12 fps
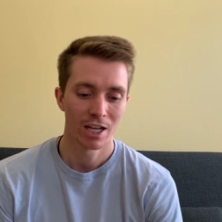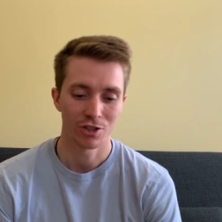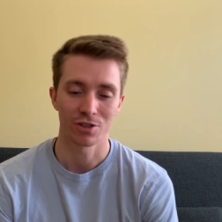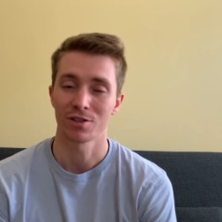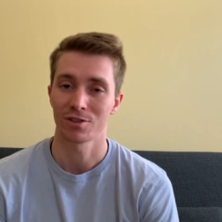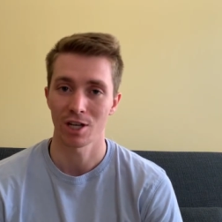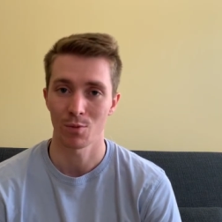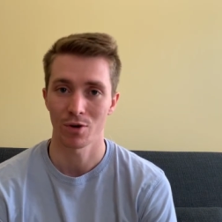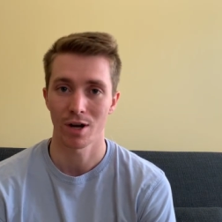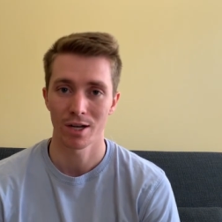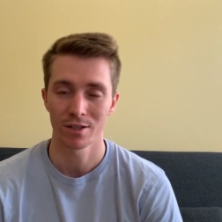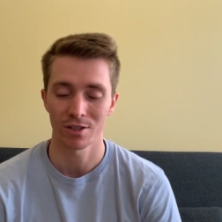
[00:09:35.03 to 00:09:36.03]
just to
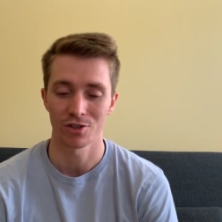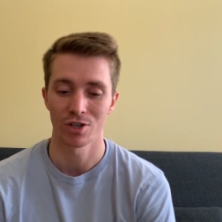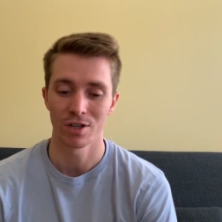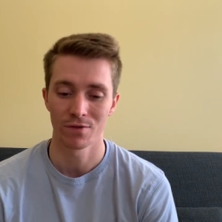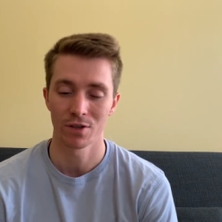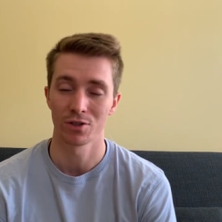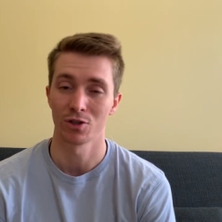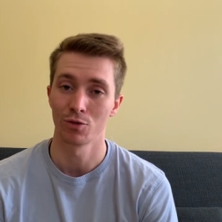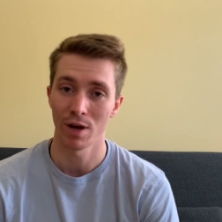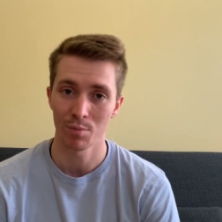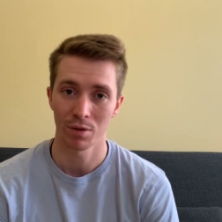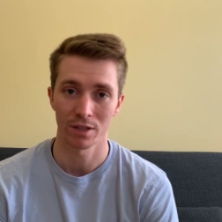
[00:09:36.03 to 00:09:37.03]
summarize, Geneva is a
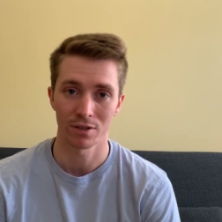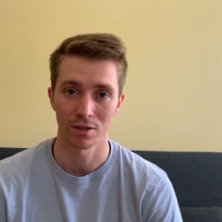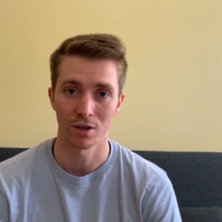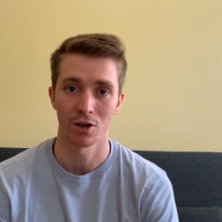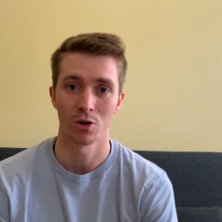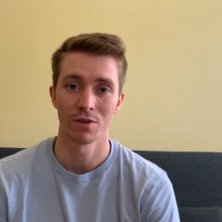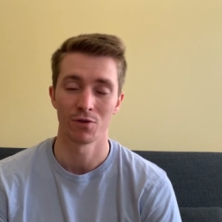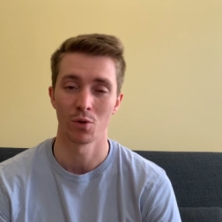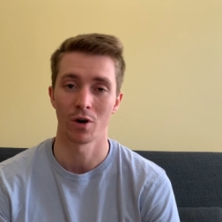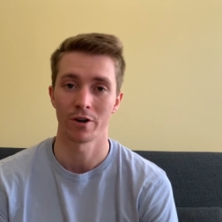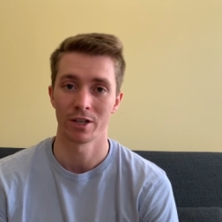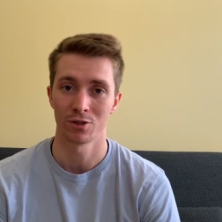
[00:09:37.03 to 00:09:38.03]
great place to go if you
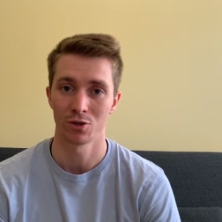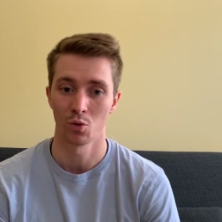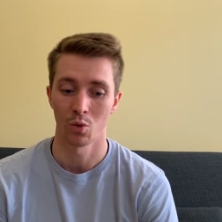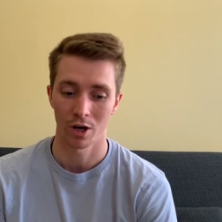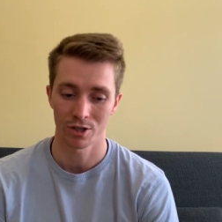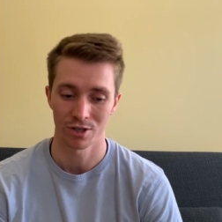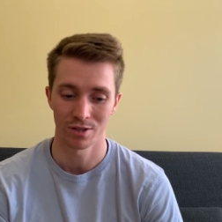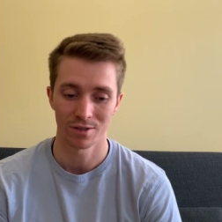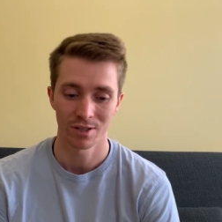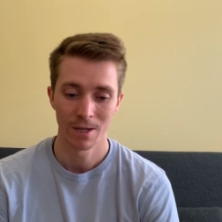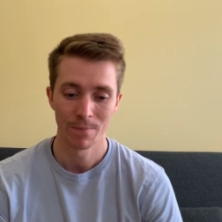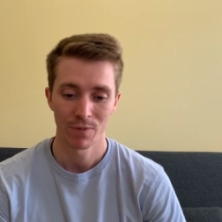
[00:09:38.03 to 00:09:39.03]
are into
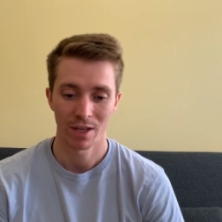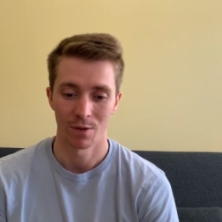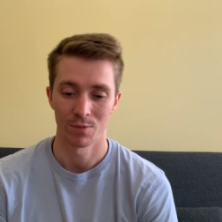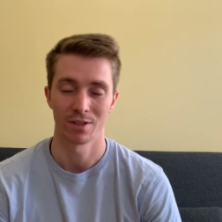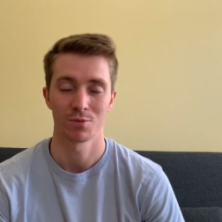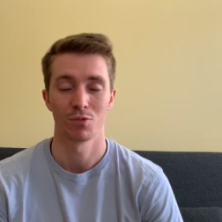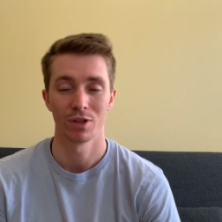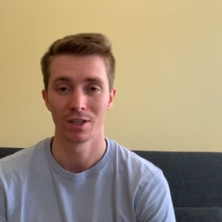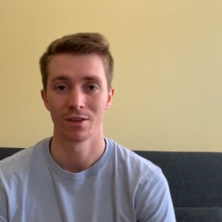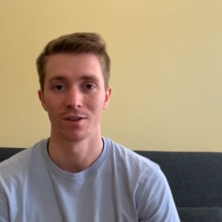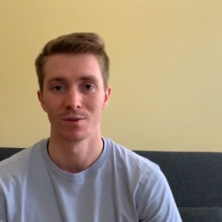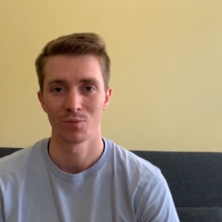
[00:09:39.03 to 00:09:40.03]
watches. It's
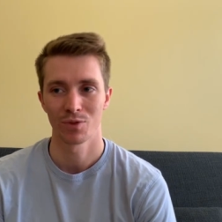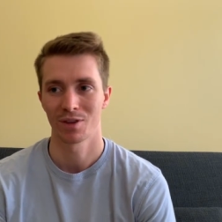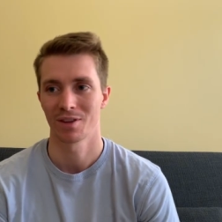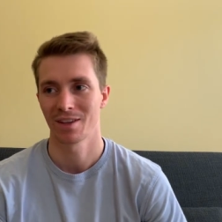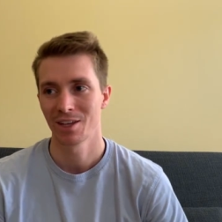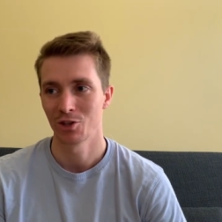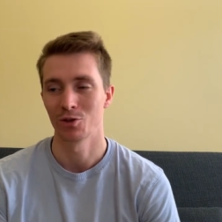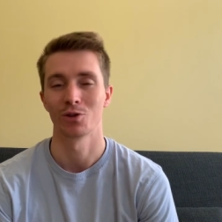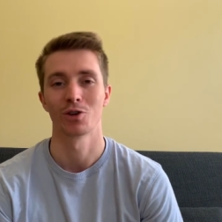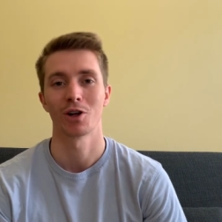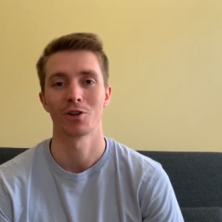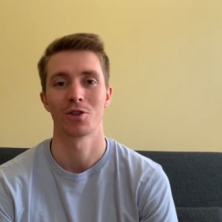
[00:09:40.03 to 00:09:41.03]
really you
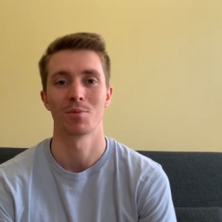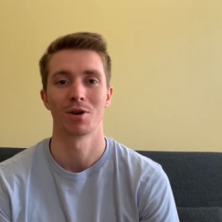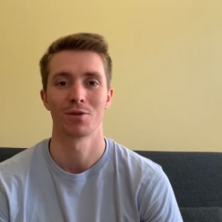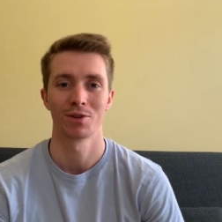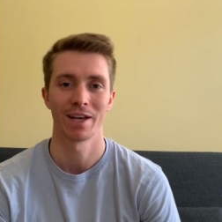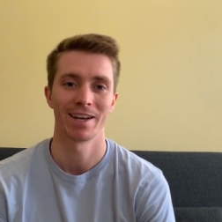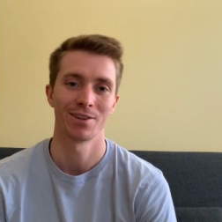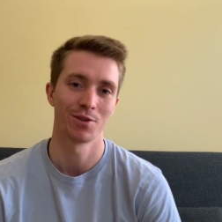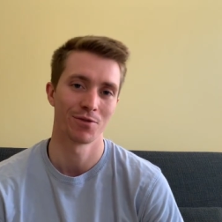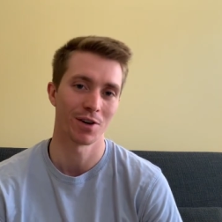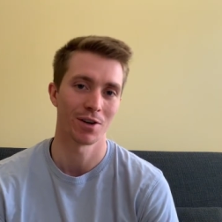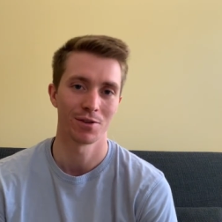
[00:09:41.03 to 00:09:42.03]
can call it the motherland, the
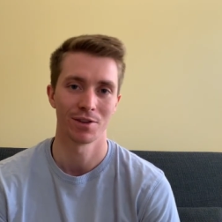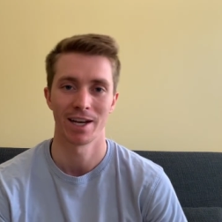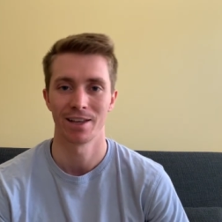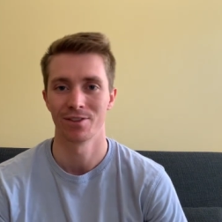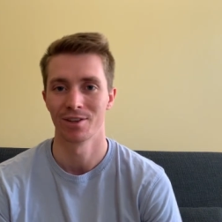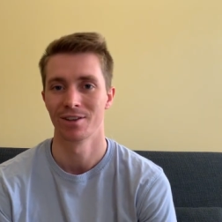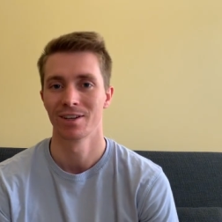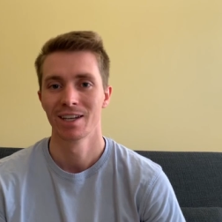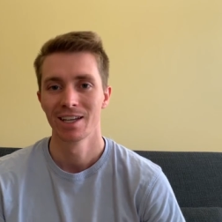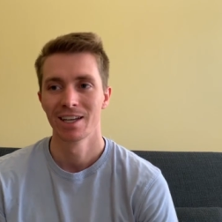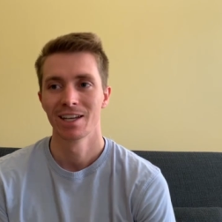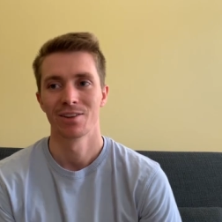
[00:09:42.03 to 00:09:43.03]
fatherland,
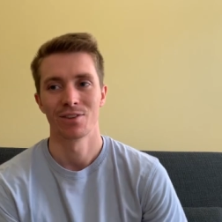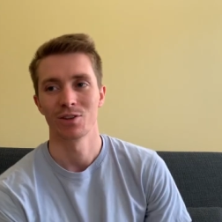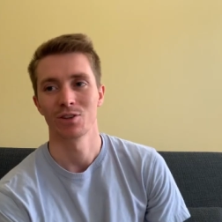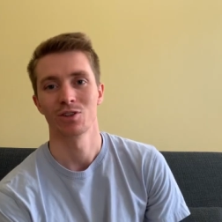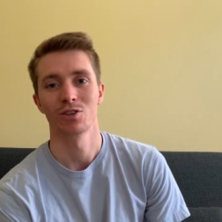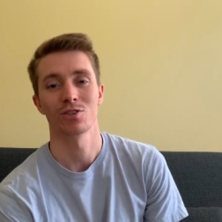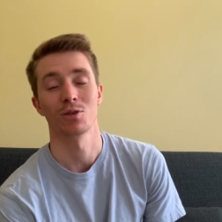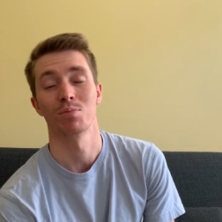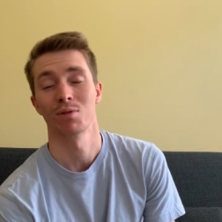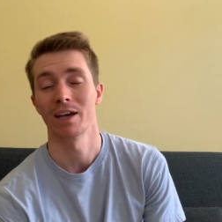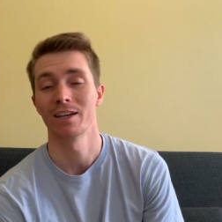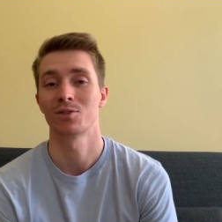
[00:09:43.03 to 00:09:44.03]
just the
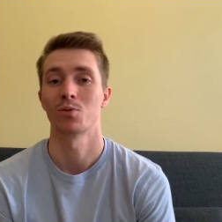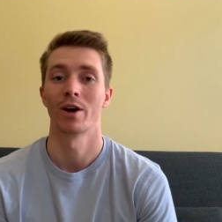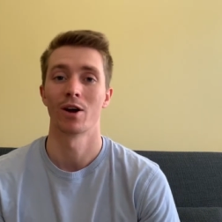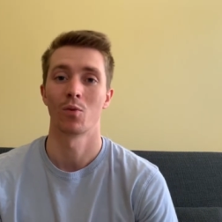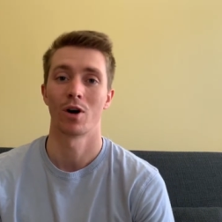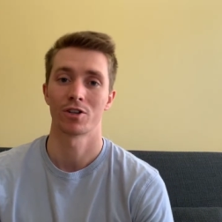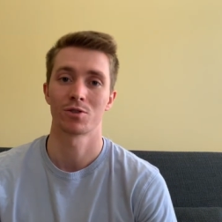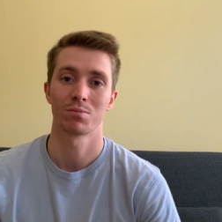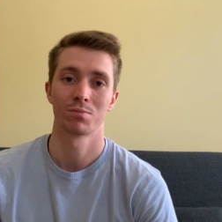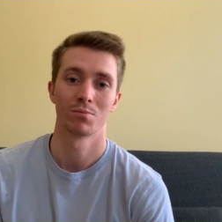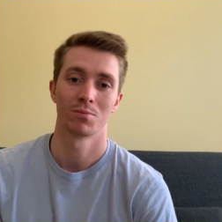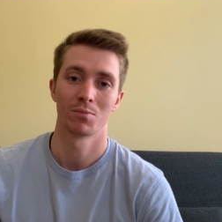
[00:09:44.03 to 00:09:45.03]
place where
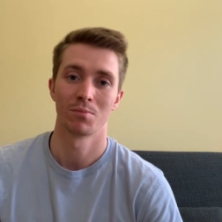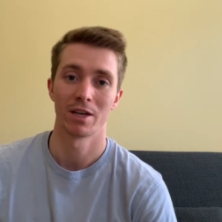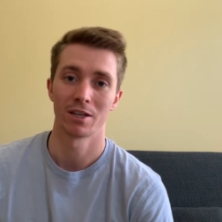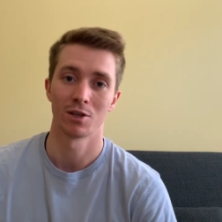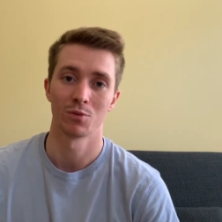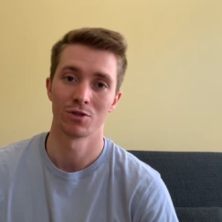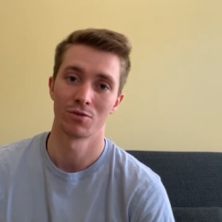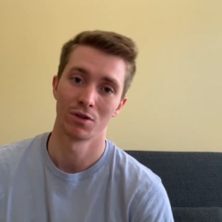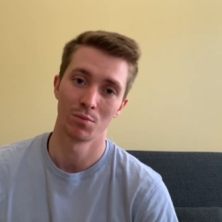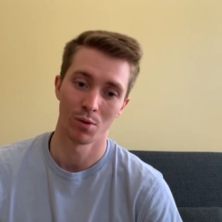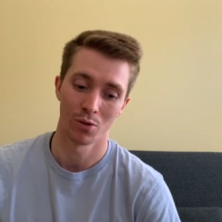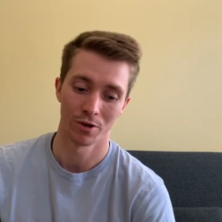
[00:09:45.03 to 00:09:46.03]
watchmaking was really
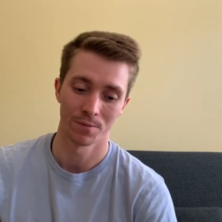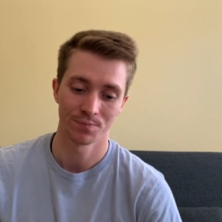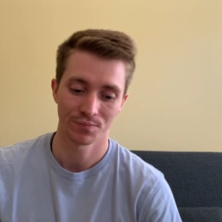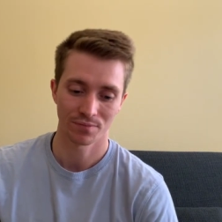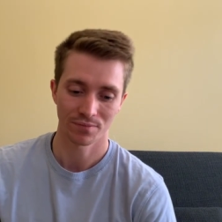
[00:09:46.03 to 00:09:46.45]
born.